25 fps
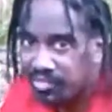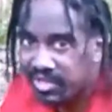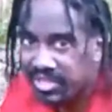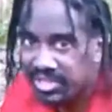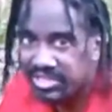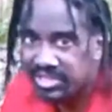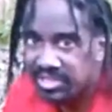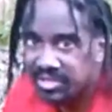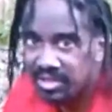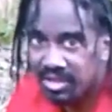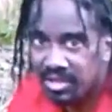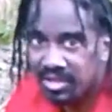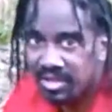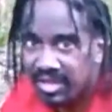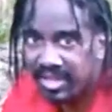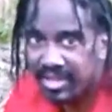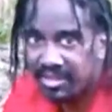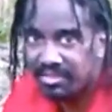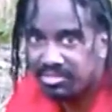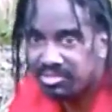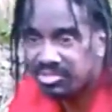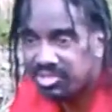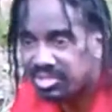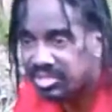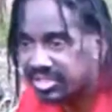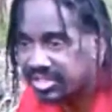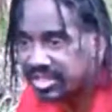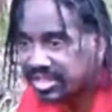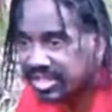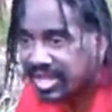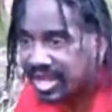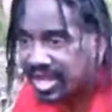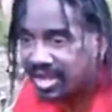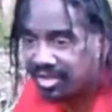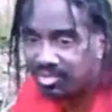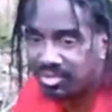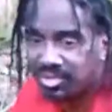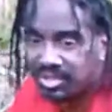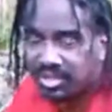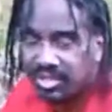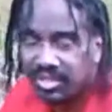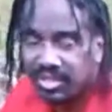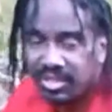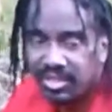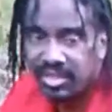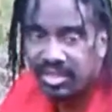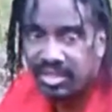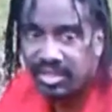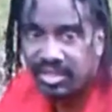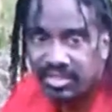reason aren't able to get out
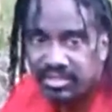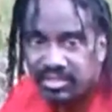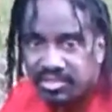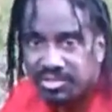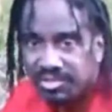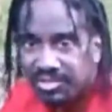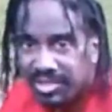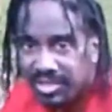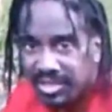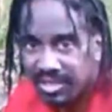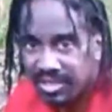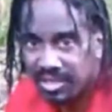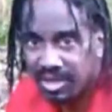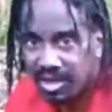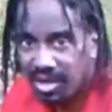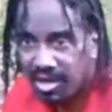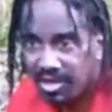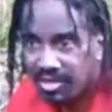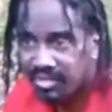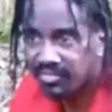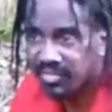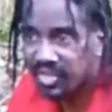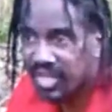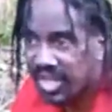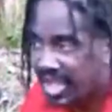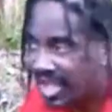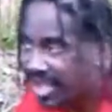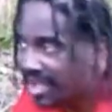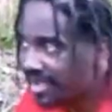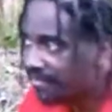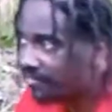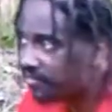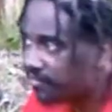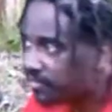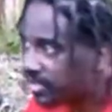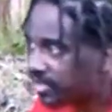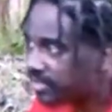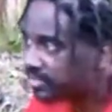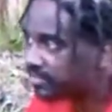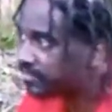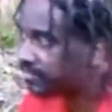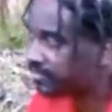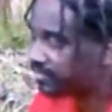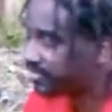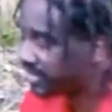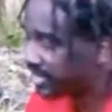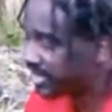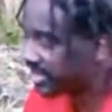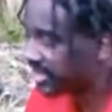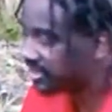into their yard if they have one
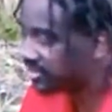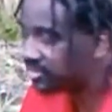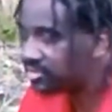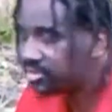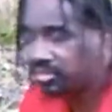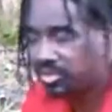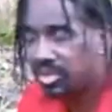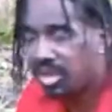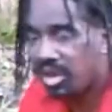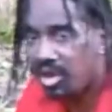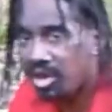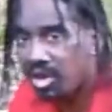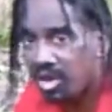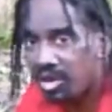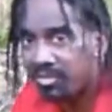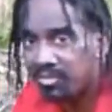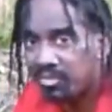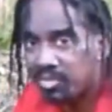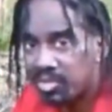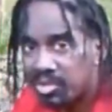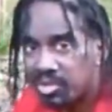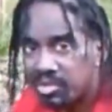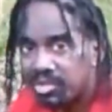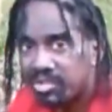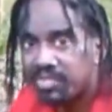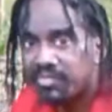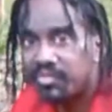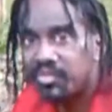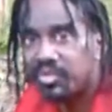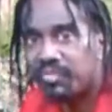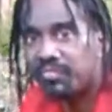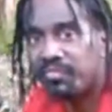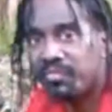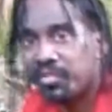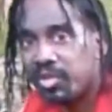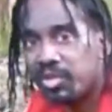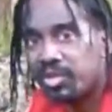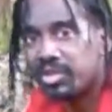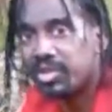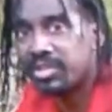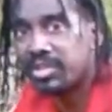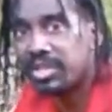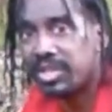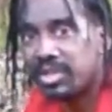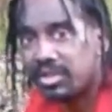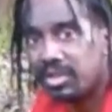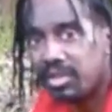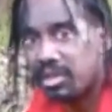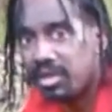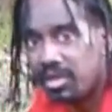and do the hard work of converting
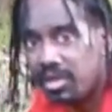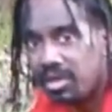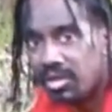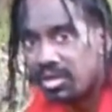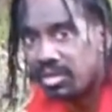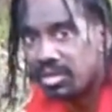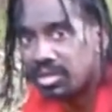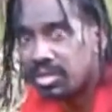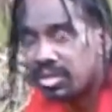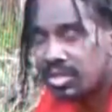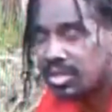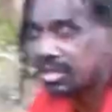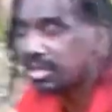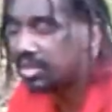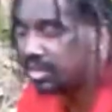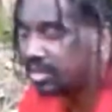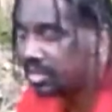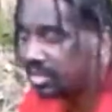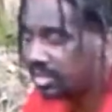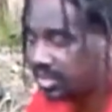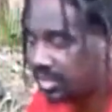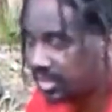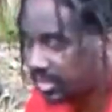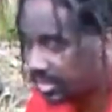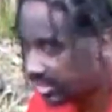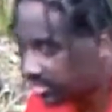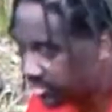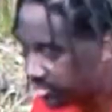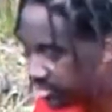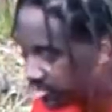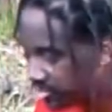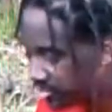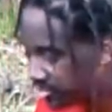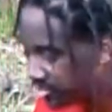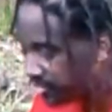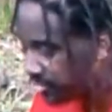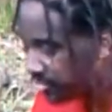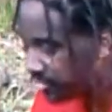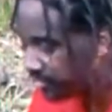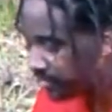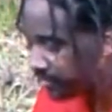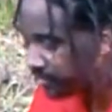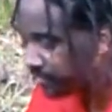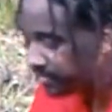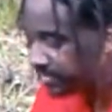their lawn into